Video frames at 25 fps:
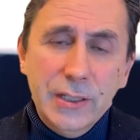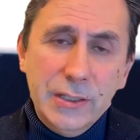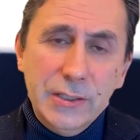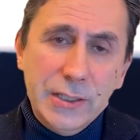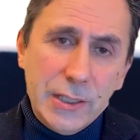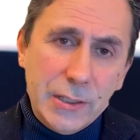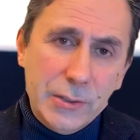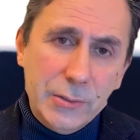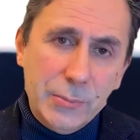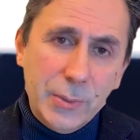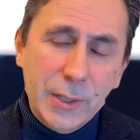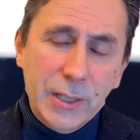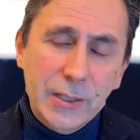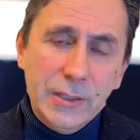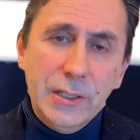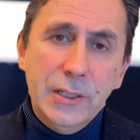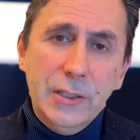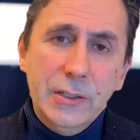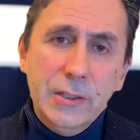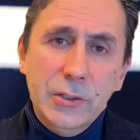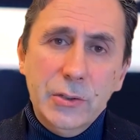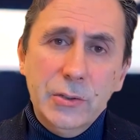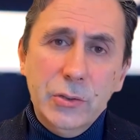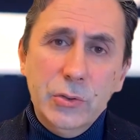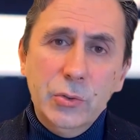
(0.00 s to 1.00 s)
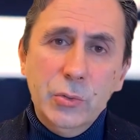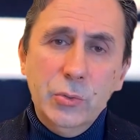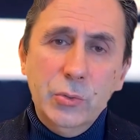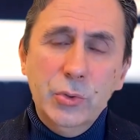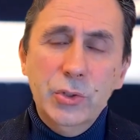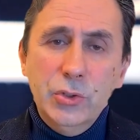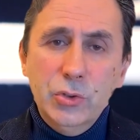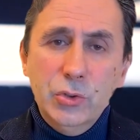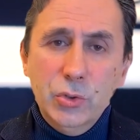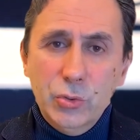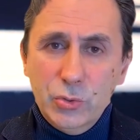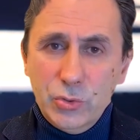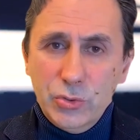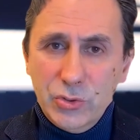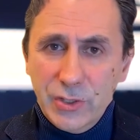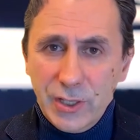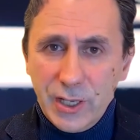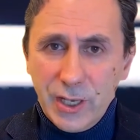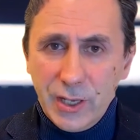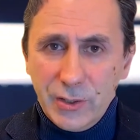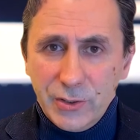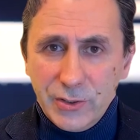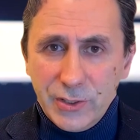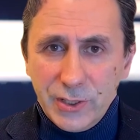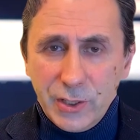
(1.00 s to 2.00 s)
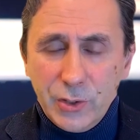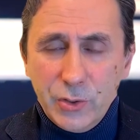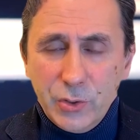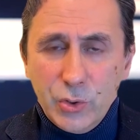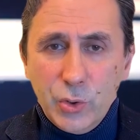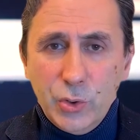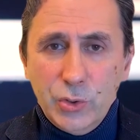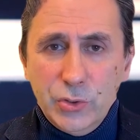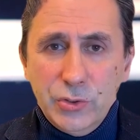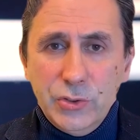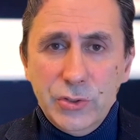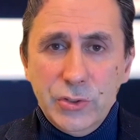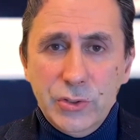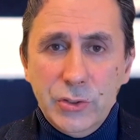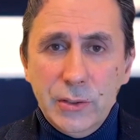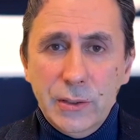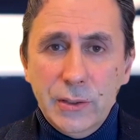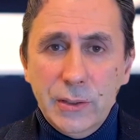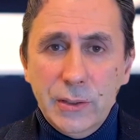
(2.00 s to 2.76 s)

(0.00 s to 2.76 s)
is expected to reduce healthcare costs